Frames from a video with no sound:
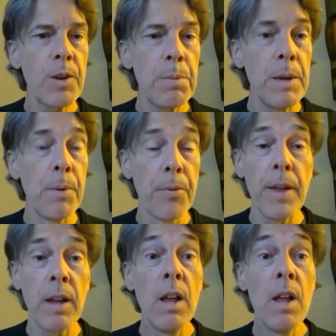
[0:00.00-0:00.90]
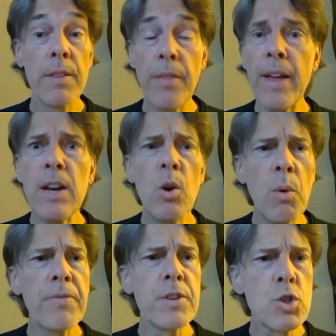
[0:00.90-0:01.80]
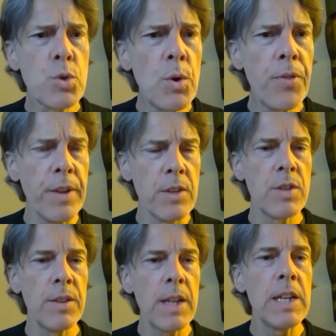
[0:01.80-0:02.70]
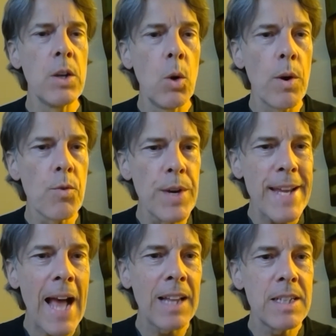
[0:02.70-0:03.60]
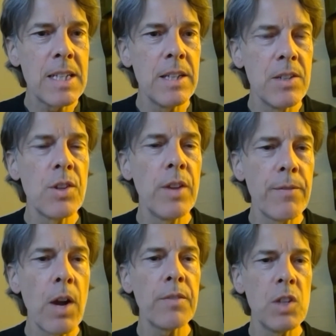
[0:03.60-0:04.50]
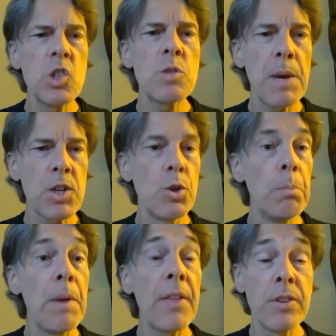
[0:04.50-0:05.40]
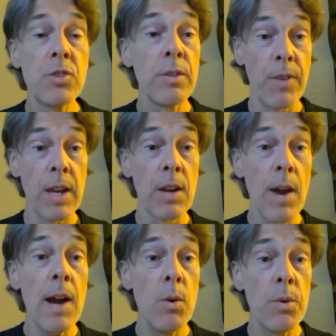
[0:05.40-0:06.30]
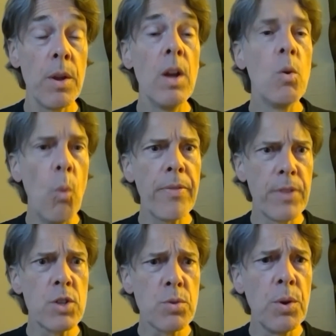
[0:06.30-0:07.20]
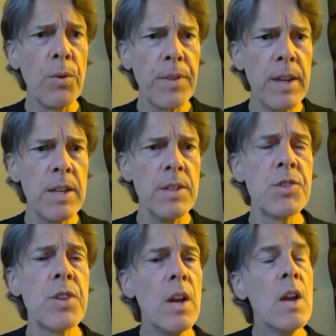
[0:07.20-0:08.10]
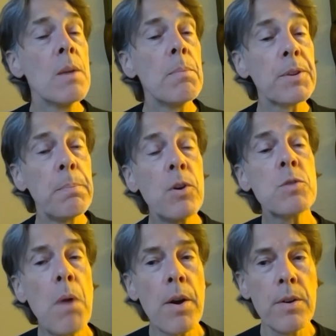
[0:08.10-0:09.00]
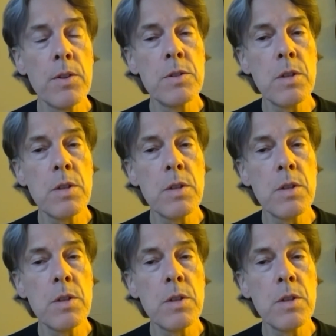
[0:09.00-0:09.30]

people think that they know what the truth is, that they know what reality is, and they've got these special methods to figure out what the truth is. But the postmoderns